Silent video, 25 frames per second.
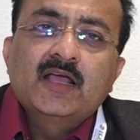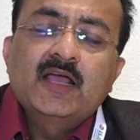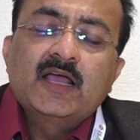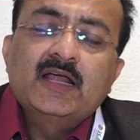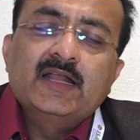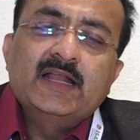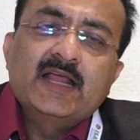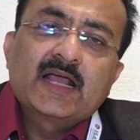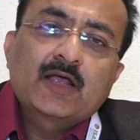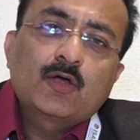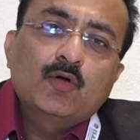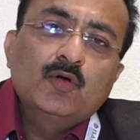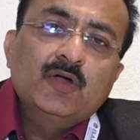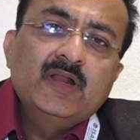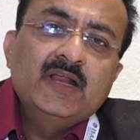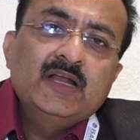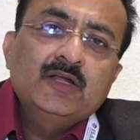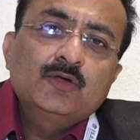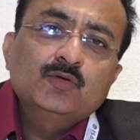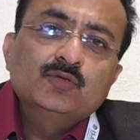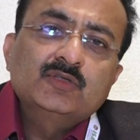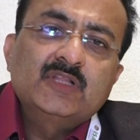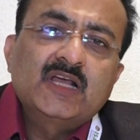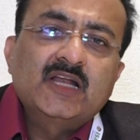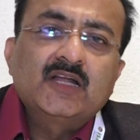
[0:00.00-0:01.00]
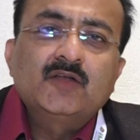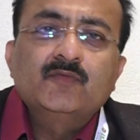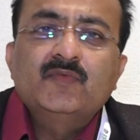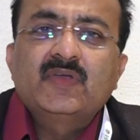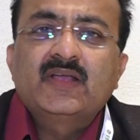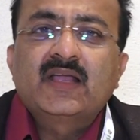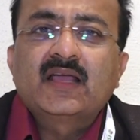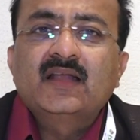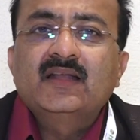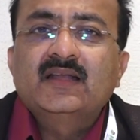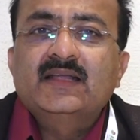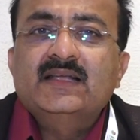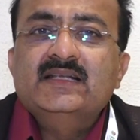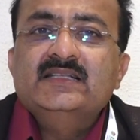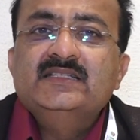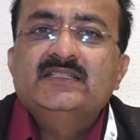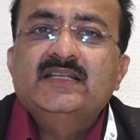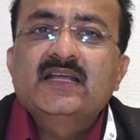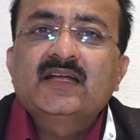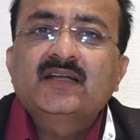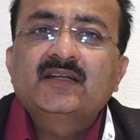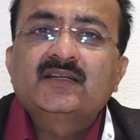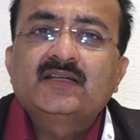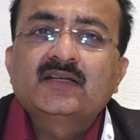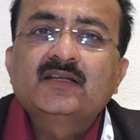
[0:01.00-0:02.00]
and according to that we can
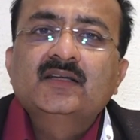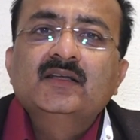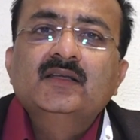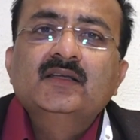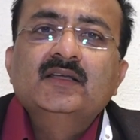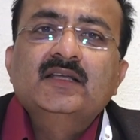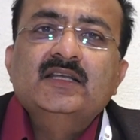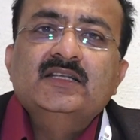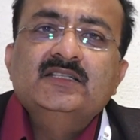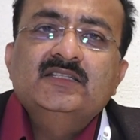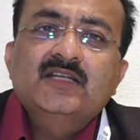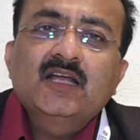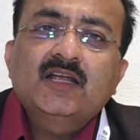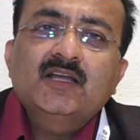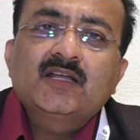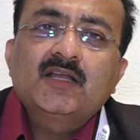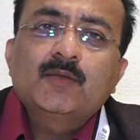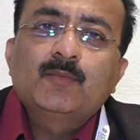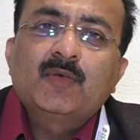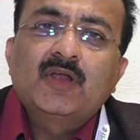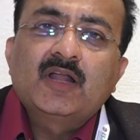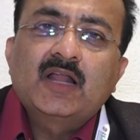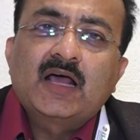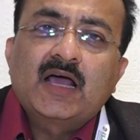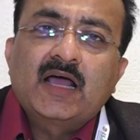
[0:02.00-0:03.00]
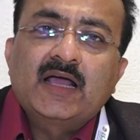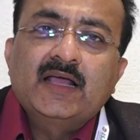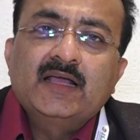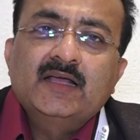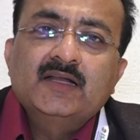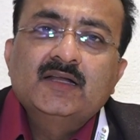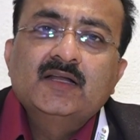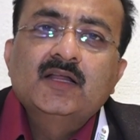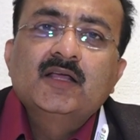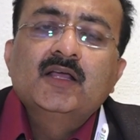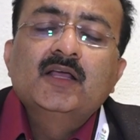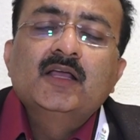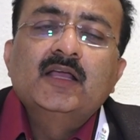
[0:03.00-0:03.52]
inject injectable iron